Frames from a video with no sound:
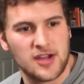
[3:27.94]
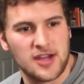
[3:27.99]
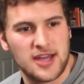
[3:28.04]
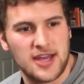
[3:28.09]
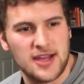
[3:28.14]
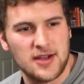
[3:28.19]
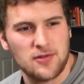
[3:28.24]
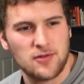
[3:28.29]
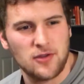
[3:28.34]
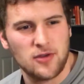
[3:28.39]

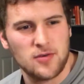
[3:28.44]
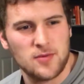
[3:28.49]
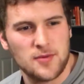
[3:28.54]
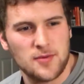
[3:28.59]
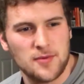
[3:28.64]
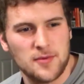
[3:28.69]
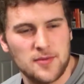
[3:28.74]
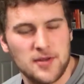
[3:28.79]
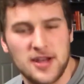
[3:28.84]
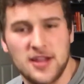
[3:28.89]
can't really
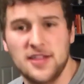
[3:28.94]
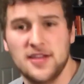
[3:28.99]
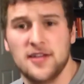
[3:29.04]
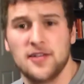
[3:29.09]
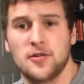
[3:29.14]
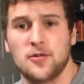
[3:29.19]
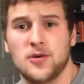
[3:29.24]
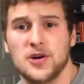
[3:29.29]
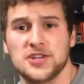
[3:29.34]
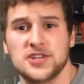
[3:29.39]
remember many of the
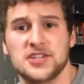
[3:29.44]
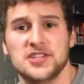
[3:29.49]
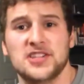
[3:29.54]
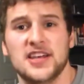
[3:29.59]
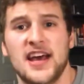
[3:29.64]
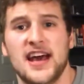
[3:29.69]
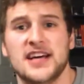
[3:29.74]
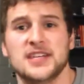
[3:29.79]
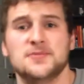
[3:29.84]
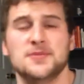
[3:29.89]
other questions
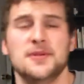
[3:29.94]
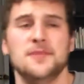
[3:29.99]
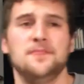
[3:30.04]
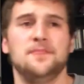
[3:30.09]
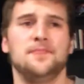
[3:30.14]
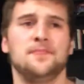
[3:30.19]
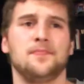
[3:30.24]
they asked me. I